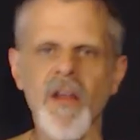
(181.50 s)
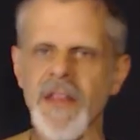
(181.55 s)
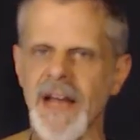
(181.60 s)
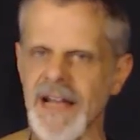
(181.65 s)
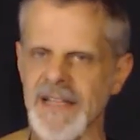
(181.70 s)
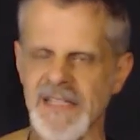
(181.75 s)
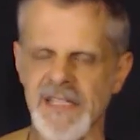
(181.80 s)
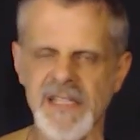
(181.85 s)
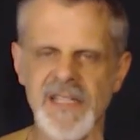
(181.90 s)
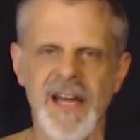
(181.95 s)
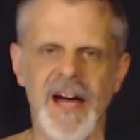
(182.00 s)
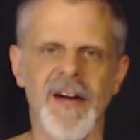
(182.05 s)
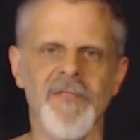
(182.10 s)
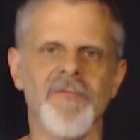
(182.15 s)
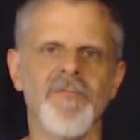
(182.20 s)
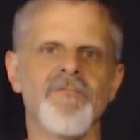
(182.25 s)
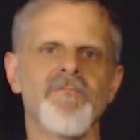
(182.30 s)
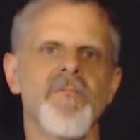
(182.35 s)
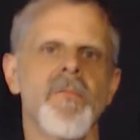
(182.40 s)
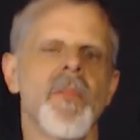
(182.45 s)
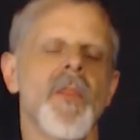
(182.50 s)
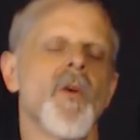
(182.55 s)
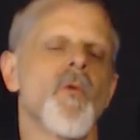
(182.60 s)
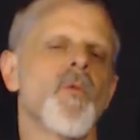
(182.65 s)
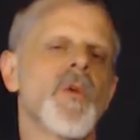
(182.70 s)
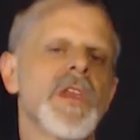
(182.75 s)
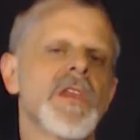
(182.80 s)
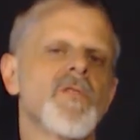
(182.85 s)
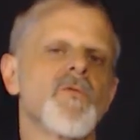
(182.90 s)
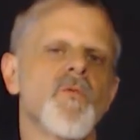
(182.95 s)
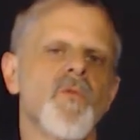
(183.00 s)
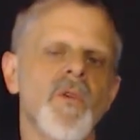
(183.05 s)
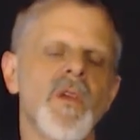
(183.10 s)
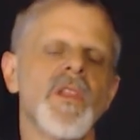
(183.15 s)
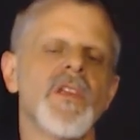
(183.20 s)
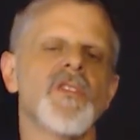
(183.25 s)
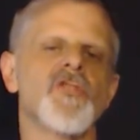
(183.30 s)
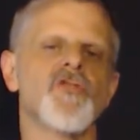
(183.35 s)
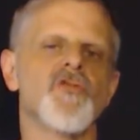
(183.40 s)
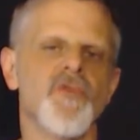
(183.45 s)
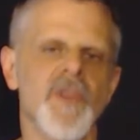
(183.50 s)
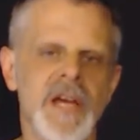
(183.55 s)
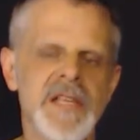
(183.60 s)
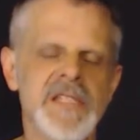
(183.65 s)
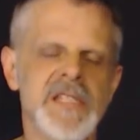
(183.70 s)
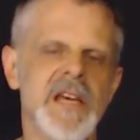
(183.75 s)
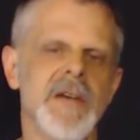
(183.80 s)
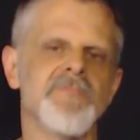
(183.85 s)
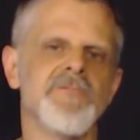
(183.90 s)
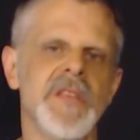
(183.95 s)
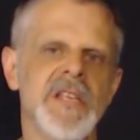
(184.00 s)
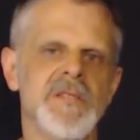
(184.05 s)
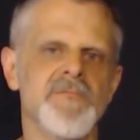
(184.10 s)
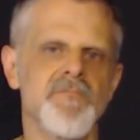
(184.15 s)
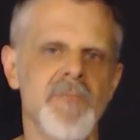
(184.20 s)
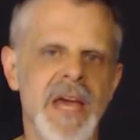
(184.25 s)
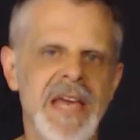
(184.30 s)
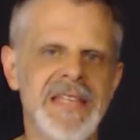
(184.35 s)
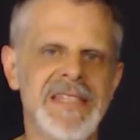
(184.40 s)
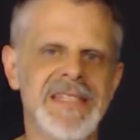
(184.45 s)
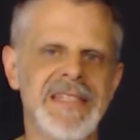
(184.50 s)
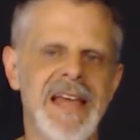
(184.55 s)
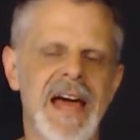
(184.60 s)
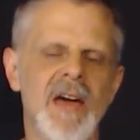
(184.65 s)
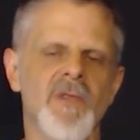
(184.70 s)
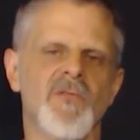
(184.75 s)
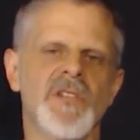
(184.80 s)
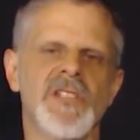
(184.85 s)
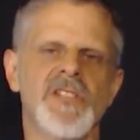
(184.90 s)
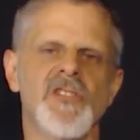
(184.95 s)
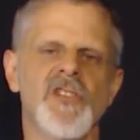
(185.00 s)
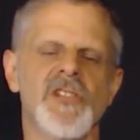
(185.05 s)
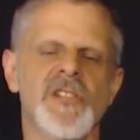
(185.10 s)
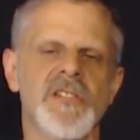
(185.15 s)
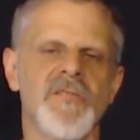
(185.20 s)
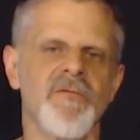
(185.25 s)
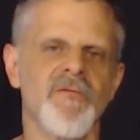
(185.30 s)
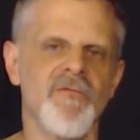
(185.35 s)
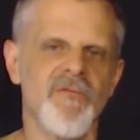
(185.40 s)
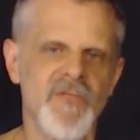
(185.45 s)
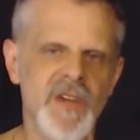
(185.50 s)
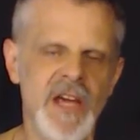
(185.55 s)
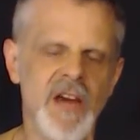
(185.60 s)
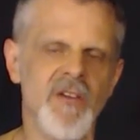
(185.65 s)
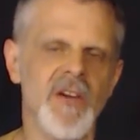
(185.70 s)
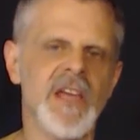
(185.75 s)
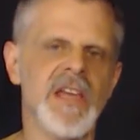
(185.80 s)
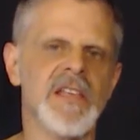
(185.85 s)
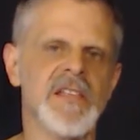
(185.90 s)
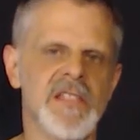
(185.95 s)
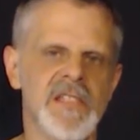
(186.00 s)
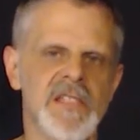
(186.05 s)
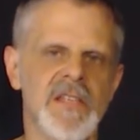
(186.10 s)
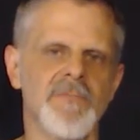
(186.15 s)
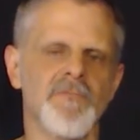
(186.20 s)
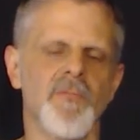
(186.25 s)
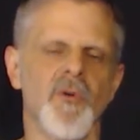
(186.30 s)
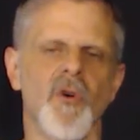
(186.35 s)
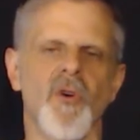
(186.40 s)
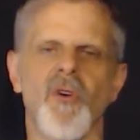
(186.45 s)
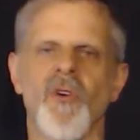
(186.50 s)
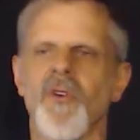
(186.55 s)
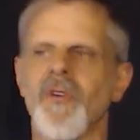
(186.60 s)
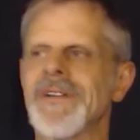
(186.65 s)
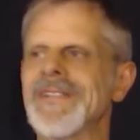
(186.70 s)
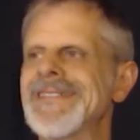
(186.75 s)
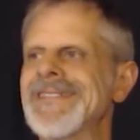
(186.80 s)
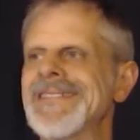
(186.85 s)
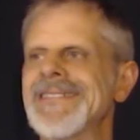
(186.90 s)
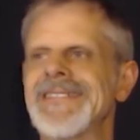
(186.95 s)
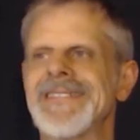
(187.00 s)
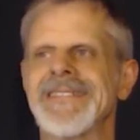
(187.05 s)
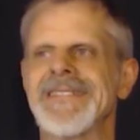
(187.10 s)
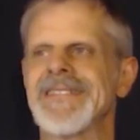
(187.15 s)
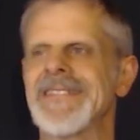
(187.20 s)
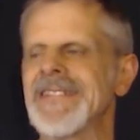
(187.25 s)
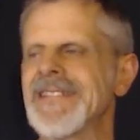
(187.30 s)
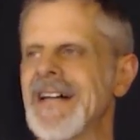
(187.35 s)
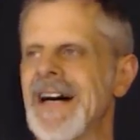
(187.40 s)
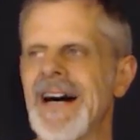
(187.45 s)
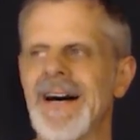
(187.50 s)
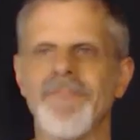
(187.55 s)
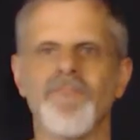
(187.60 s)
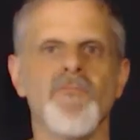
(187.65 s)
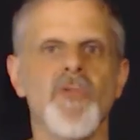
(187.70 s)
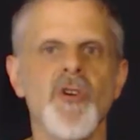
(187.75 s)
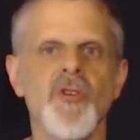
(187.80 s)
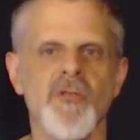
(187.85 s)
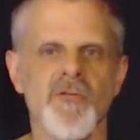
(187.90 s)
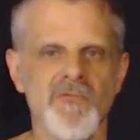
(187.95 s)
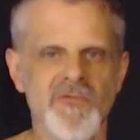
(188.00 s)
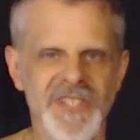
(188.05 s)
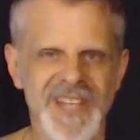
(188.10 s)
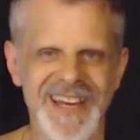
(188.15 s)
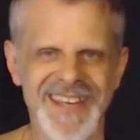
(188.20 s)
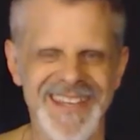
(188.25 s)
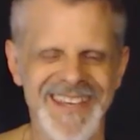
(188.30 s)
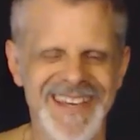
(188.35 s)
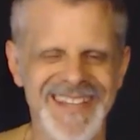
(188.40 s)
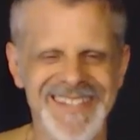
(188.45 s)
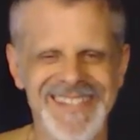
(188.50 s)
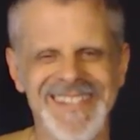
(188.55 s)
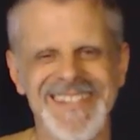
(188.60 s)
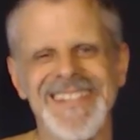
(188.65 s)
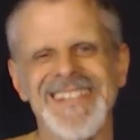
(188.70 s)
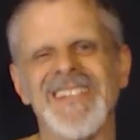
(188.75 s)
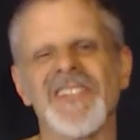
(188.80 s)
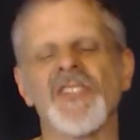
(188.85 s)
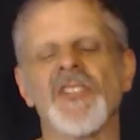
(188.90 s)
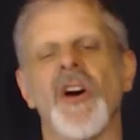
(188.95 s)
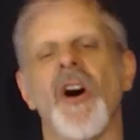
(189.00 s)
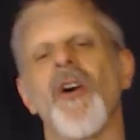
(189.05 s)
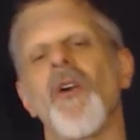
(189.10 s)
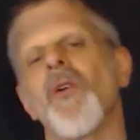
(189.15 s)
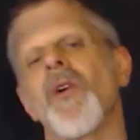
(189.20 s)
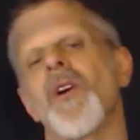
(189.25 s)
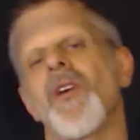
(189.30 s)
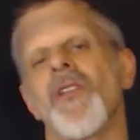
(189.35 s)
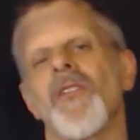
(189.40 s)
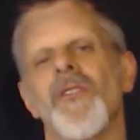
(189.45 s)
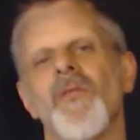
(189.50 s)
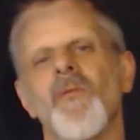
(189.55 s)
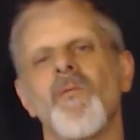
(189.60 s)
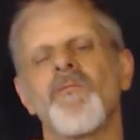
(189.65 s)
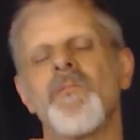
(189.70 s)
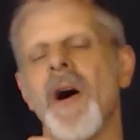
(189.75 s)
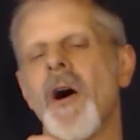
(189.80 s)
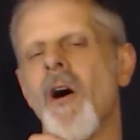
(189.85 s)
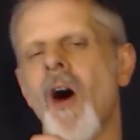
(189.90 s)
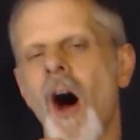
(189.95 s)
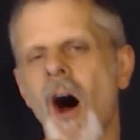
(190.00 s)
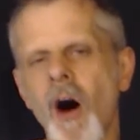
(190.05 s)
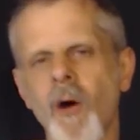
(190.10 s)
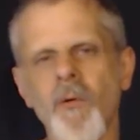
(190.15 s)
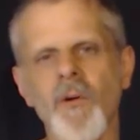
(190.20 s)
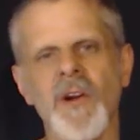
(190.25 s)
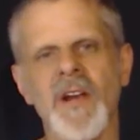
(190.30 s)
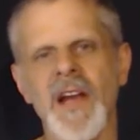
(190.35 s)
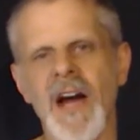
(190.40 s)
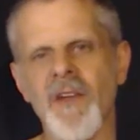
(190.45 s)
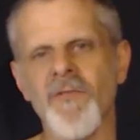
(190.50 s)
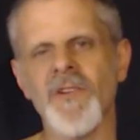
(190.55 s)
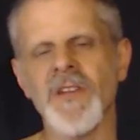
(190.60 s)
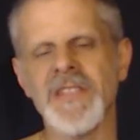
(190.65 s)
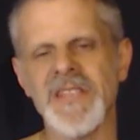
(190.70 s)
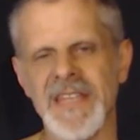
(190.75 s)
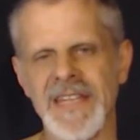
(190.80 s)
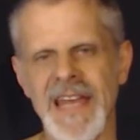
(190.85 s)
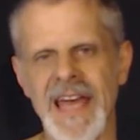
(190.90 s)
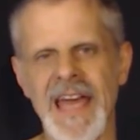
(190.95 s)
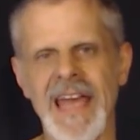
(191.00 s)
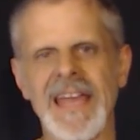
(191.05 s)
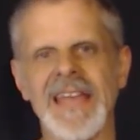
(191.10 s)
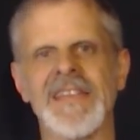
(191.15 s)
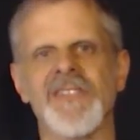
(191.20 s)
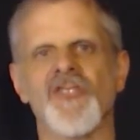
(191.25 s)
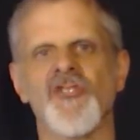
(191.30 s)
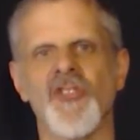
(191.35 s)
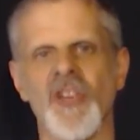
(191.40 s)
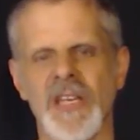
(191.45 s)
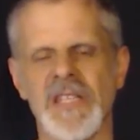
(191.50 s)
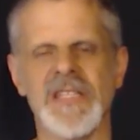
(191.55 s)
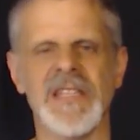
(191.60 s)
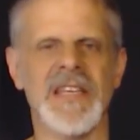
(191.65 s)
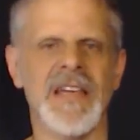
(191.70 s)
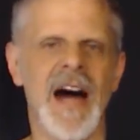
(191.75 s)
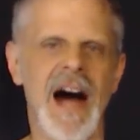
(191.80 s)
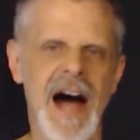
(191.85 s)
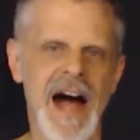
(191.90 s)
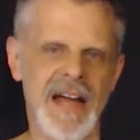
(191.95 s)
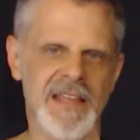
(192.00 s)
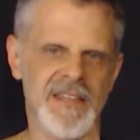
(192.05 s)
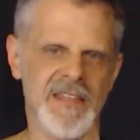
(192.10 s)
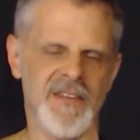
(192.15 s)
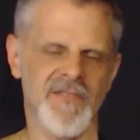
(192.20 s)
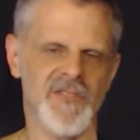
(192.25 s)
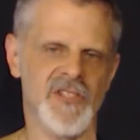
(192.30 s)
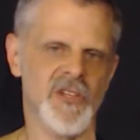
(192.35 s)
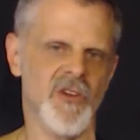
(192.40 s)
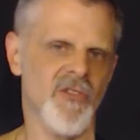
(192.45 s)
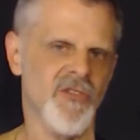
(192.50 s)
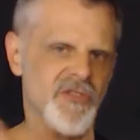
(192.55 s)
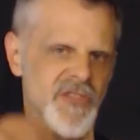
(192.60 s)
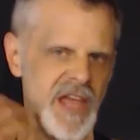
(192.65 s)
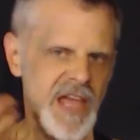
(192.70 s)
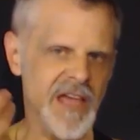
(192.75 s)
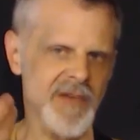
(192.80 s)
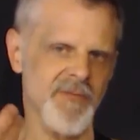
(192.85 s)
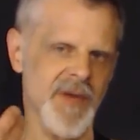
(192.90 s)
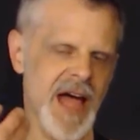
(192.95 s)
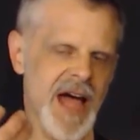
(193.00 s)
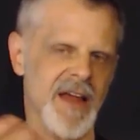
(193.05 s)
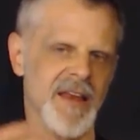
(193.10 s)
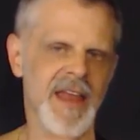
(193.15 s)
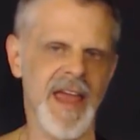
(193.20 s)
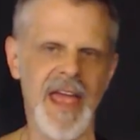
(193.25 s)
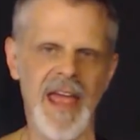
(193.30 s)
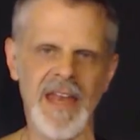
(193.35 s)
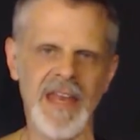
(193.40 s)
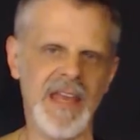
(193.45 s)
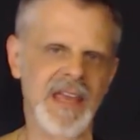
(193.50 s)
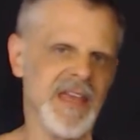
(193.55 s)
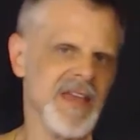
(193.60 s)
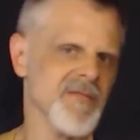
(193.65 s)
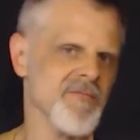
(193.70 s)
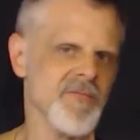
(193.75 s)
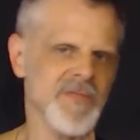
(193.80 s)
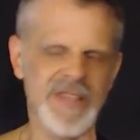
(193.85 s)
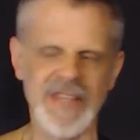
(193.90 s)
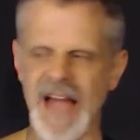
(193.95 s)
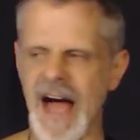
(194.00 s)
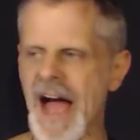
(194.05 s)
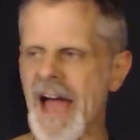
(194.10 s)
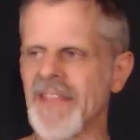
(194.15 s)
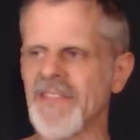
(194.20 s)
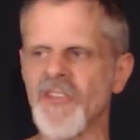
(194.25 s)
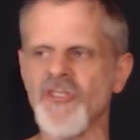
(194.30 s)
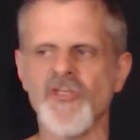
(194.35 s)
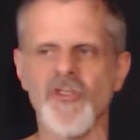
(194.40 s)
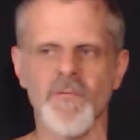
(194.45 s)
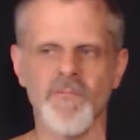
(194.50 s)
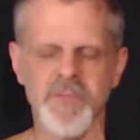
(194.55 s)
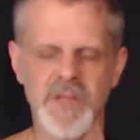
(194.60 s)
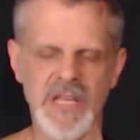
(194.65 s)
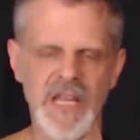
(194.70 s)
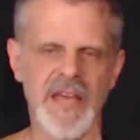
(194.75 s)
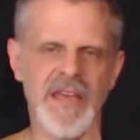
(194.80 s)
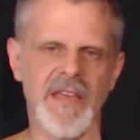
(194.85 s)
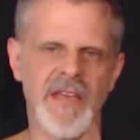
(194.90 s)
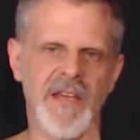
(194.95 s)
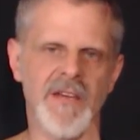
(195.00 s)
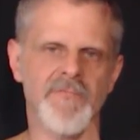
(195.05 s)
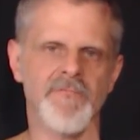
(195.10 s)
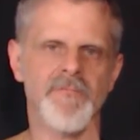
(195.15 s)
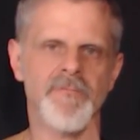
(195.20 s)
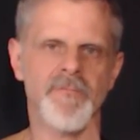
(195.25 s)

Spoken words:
that stuff, we can really dress up this bass line with just some very simple moves, I guess. So, but all we're covering today is just the octave. So think about any line that you're playing,